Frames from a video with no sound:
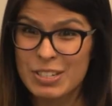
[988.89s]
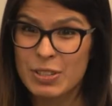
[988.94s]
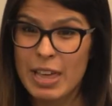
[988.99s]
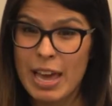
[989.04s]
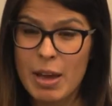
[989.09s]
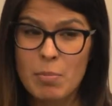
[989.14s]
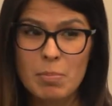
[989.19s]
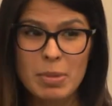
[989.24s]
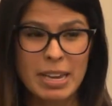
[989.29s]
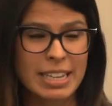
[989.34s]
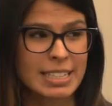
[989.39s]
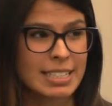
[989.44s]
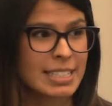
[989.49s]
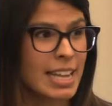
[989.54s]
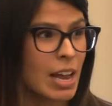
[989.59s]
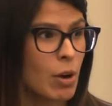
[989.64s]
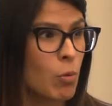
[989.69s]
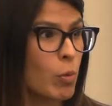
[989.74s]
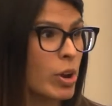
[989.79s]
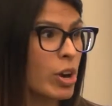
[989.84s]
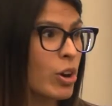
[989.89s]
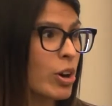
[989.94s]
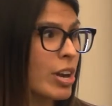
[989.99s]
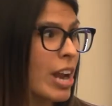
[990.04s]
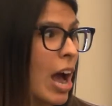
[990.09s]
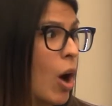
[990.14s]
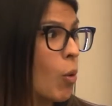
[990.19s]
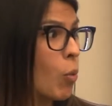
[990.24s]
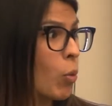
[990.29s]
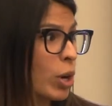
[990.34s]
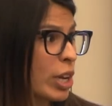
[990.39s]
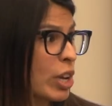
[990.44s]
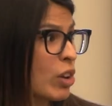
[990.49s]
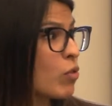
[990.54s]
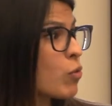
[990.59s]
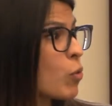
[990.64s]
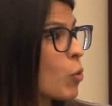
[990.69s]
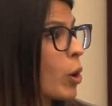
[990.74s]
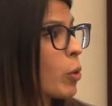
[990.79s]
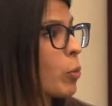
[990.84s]
So that means that we are not working
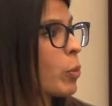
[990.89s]
for,